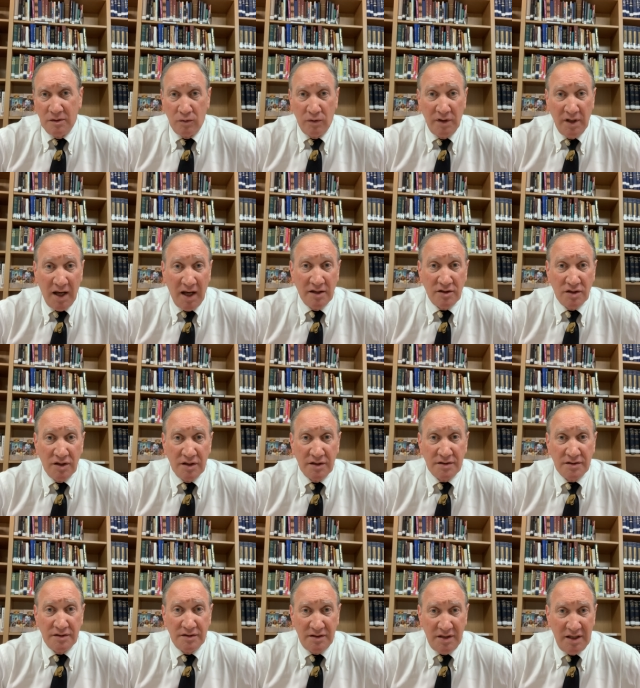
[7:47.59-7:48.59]
that we not
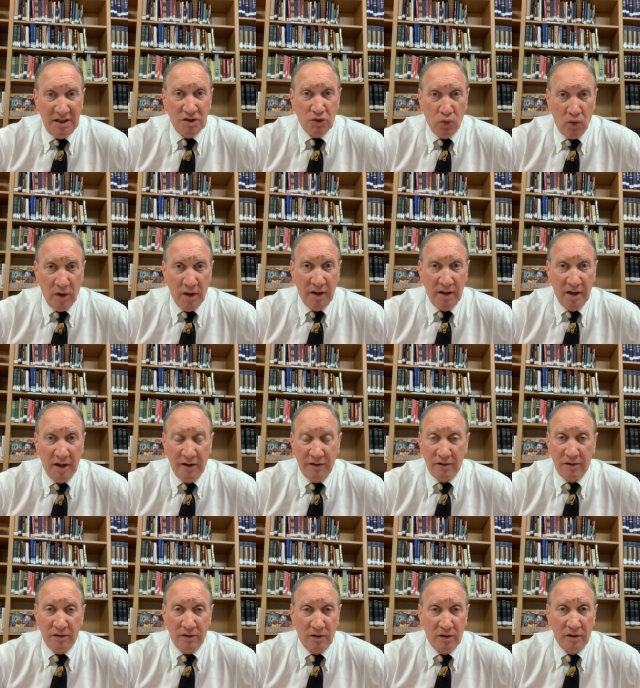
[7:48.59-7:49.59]
just teach one
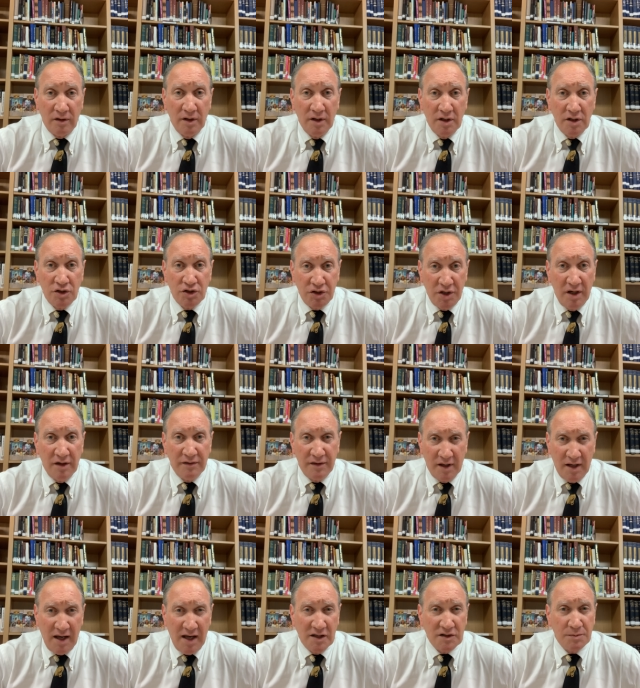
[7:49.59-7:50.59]
another or share
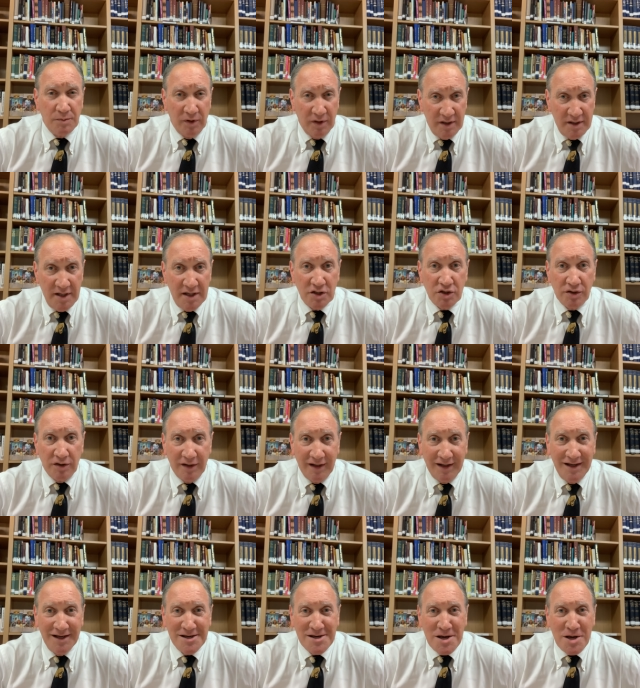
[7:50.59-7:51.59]
the gospel initially,